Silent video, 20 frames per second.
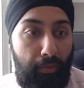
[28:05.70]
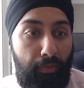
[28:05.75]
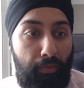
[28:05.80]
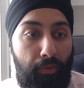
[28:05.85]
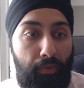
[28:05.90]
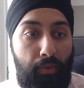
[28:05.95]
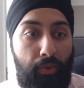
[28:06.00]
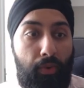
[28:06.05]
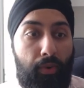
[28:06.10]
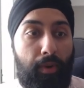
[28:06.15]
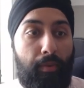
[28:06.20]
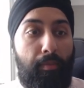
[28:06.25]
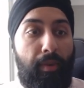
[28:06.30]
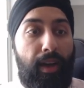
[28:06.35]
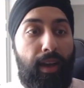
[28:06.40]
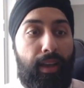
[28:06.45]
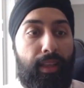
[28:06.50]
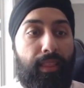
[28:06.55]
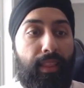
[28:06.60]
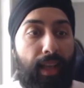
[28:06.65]
for
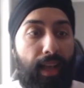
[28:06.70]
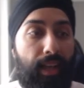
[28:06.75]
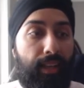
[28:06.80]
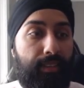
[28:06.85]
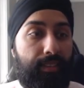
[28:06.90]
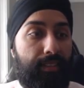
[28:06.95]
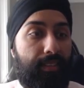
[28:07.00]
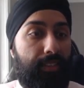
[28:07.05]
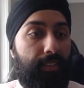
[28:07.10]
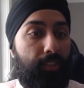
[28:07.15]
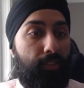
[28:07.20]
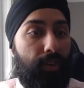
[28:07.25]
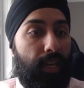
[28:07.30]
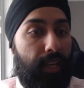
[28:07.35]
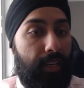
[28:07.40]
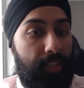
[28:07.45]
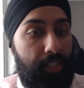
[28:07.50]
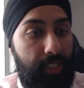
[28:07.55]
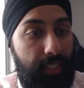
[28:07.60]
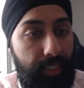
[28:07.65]
my last
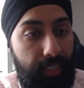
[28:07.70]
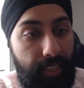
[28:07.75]
strategy